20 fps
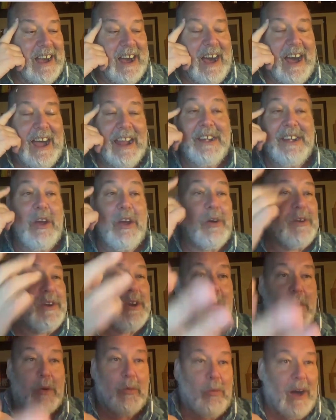I know
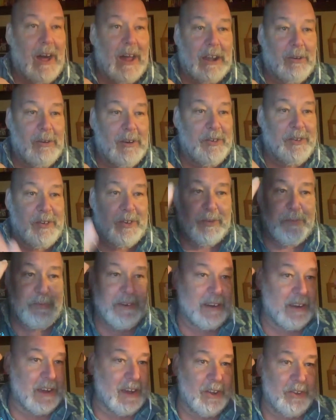you're a wallower just
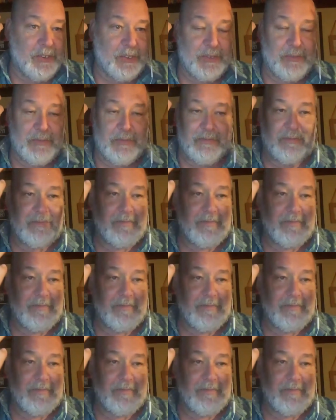because